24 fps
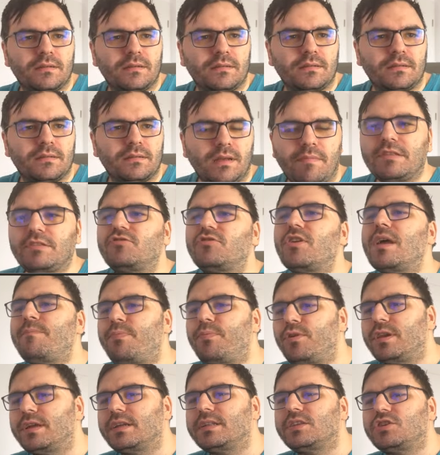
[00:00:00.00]
I mean, try
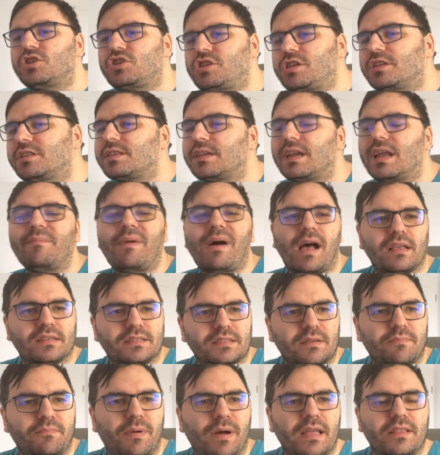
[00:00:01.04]
pulling this shit in a
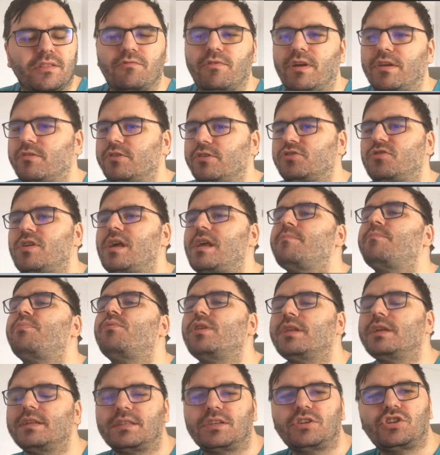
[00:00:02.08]
mosque, by the way, or try
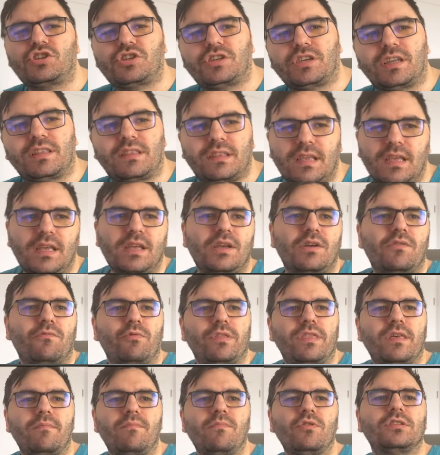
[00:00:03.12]
pulling this shit
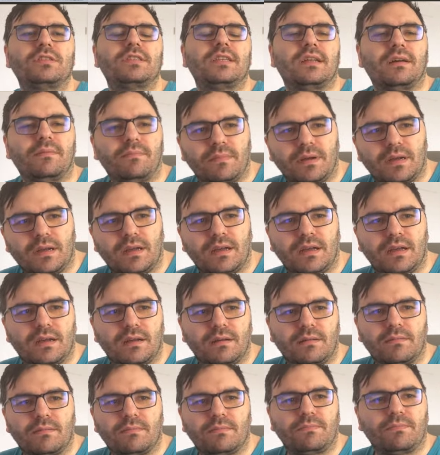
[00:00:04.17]
with a
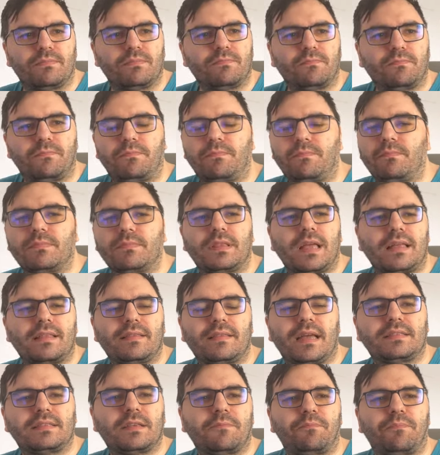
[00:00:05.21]
Muslim
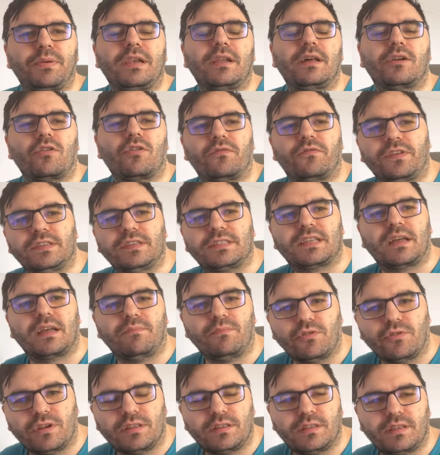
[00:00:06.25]
that's a pillar of his
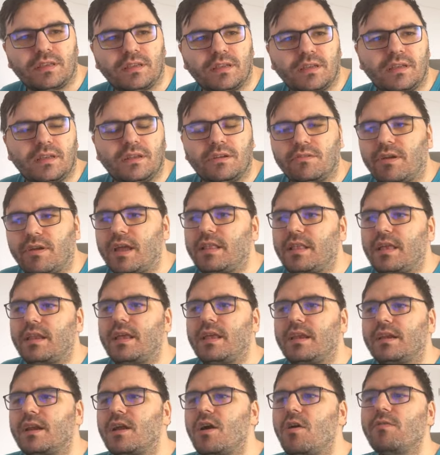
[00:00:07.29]
community, right?
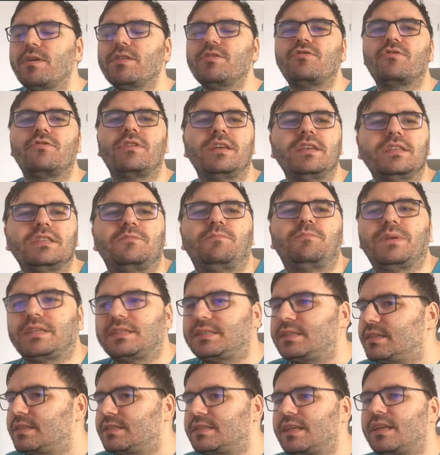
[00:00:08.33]
And go into his
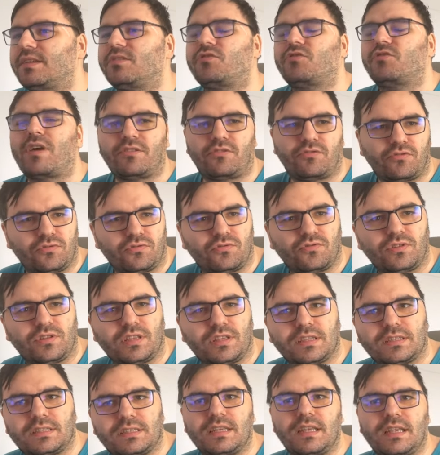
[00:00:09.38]
business and try to do
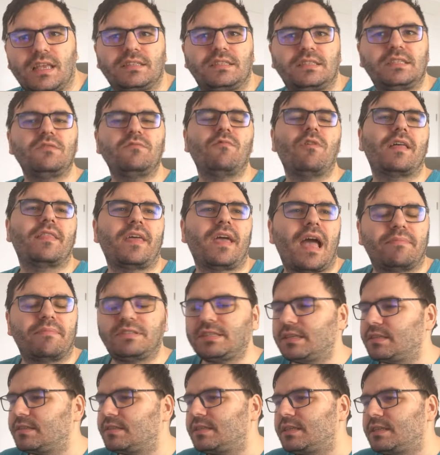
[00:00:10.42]
this and see what happens.
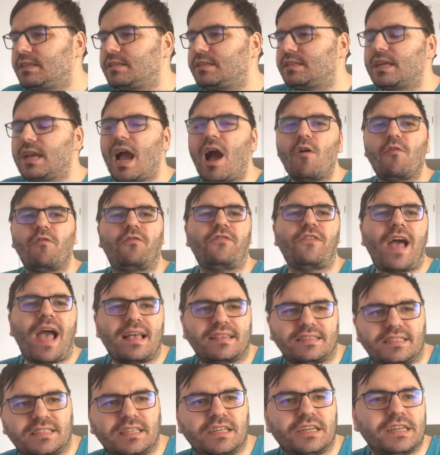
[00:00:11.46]
See how
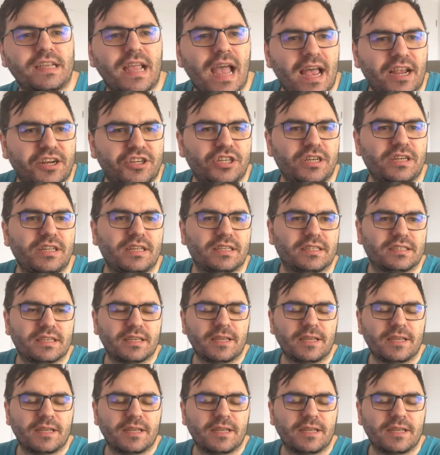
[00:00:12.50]
fast the reaction is.